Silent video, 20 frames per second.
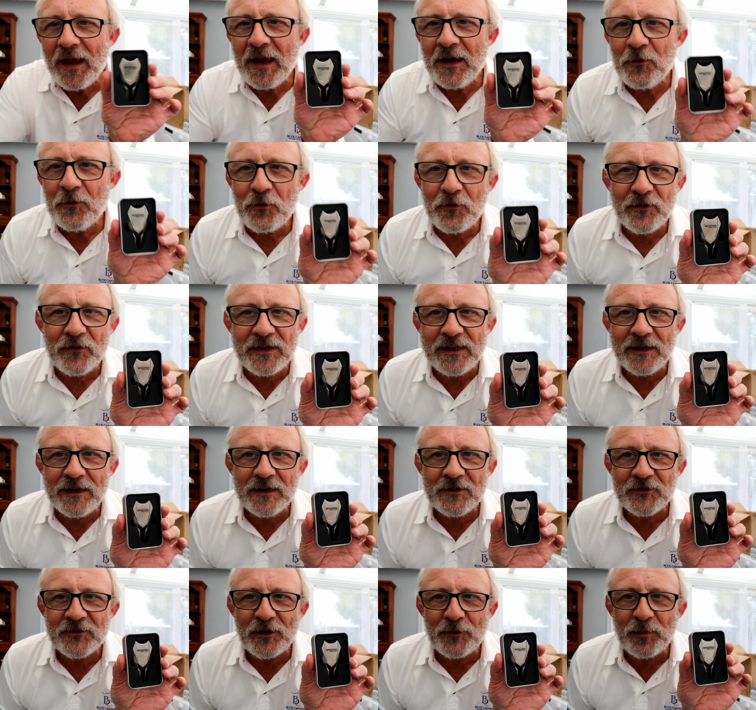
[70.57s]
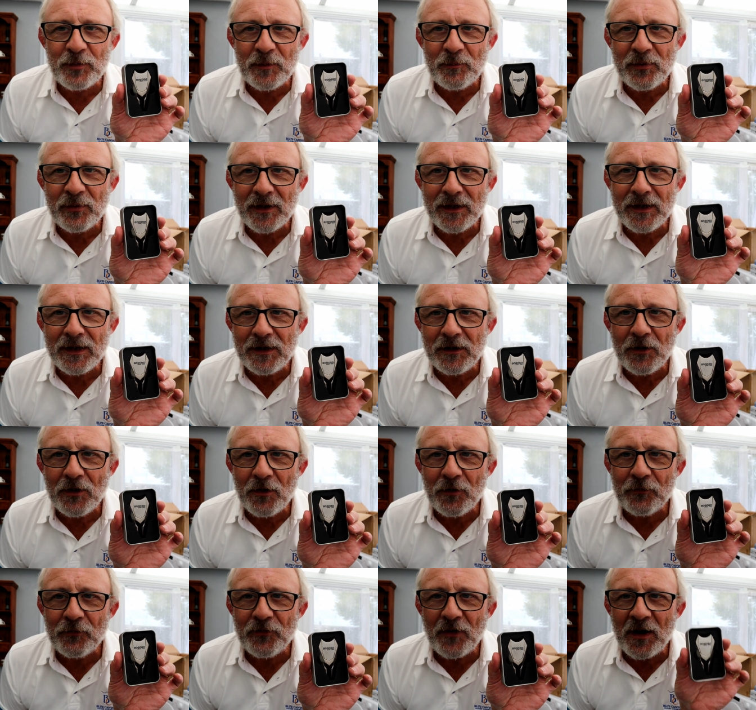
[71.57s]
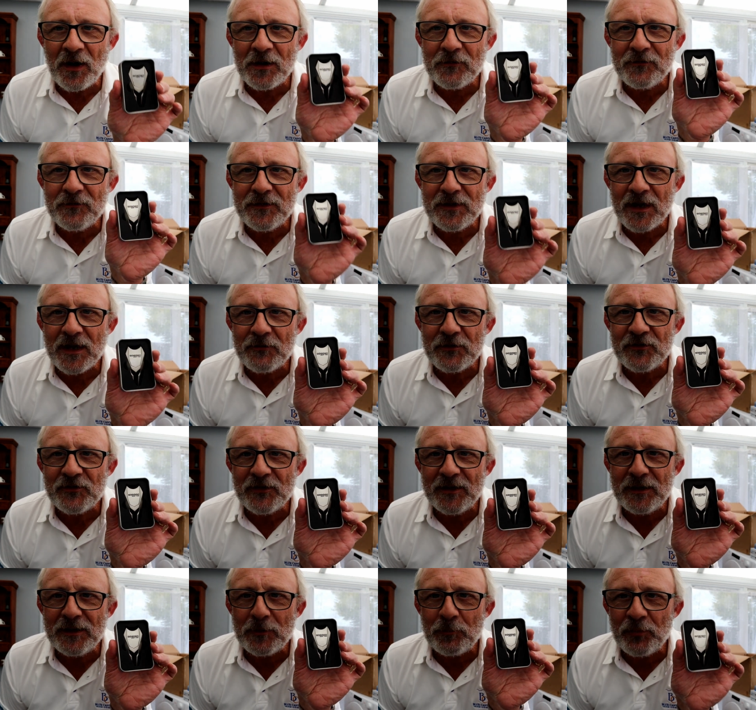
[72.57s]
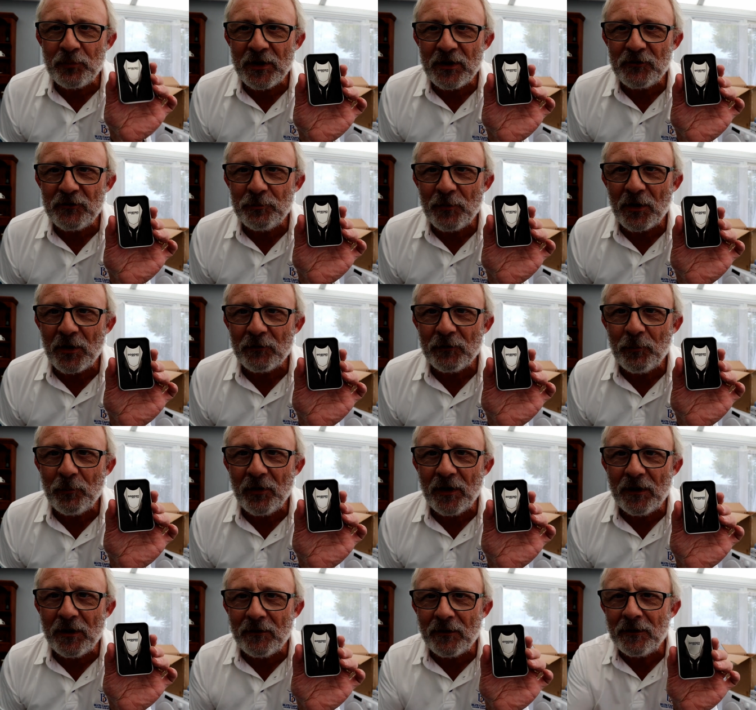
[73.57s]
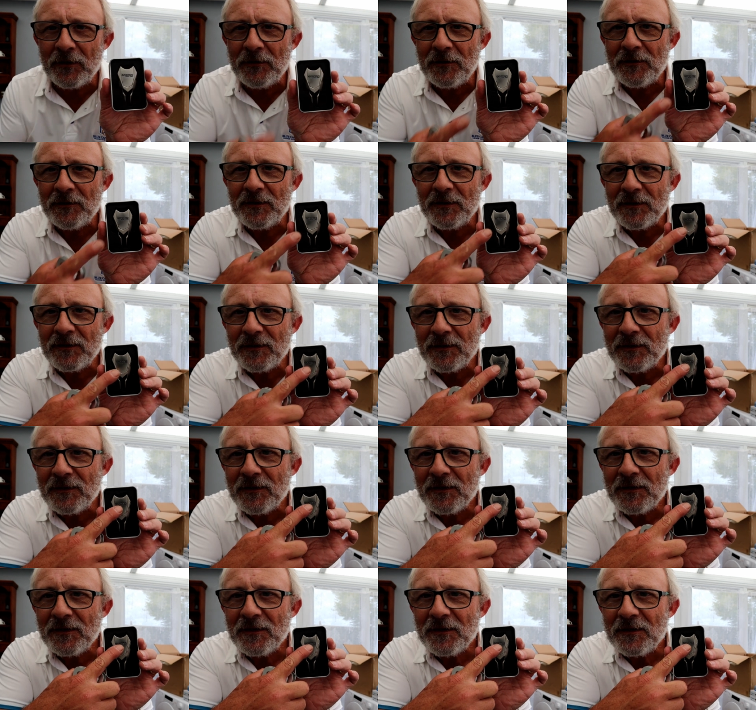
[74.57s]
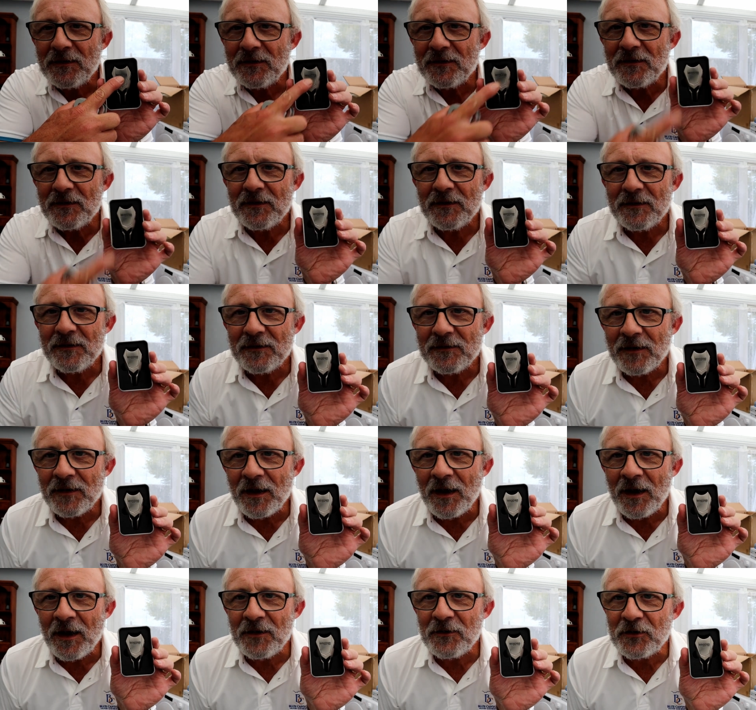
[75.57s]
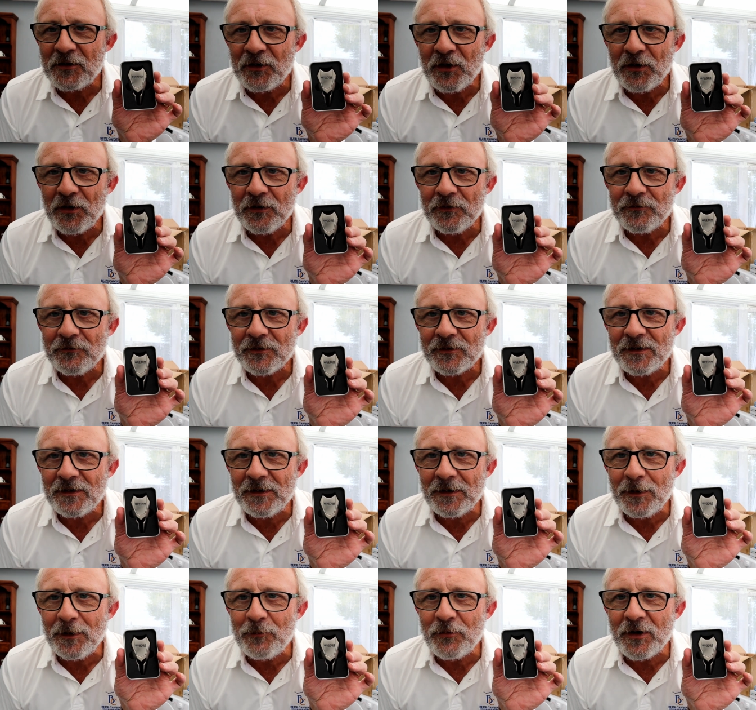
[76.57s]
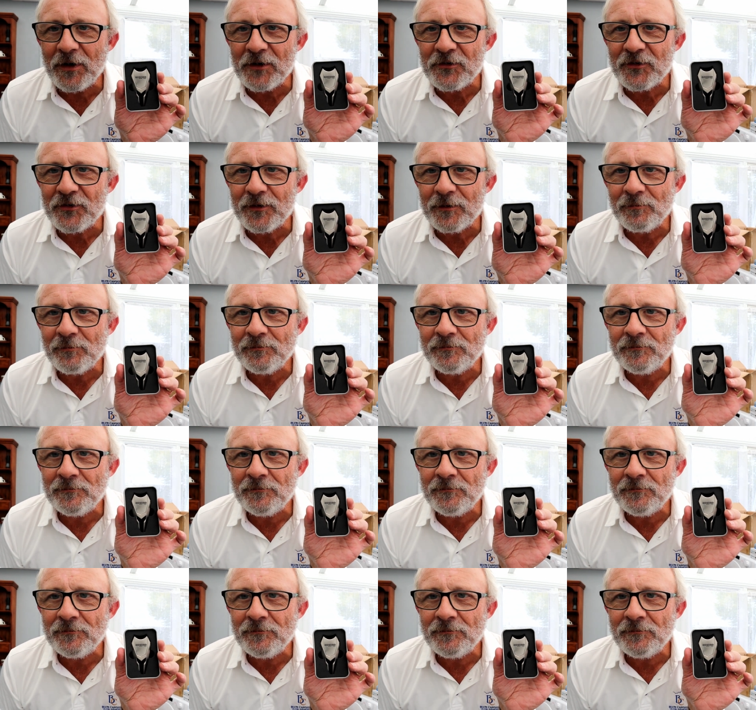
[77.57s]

In all the years I've been playing golf, I've never seen a pitch mark repairer that had a curved club rest.